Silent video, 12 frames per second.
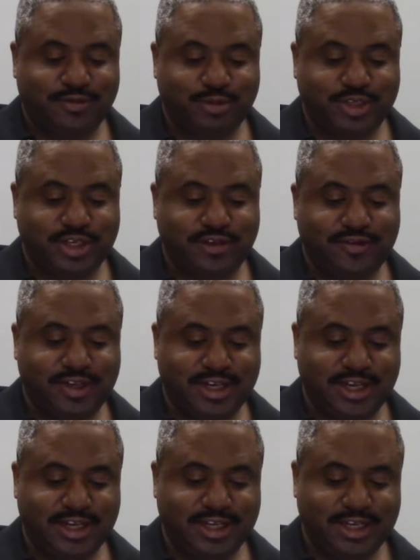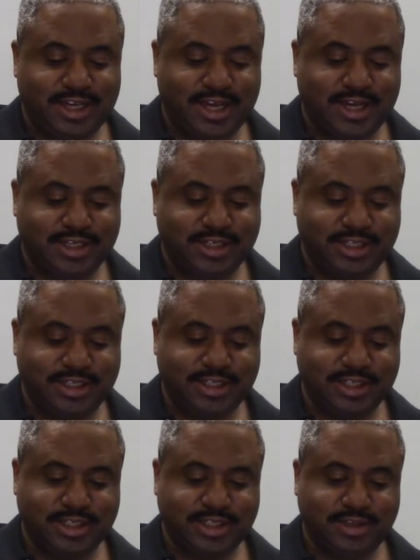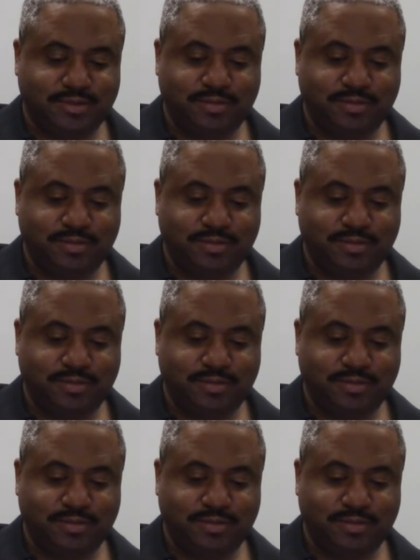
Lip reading: stuff that actually exists.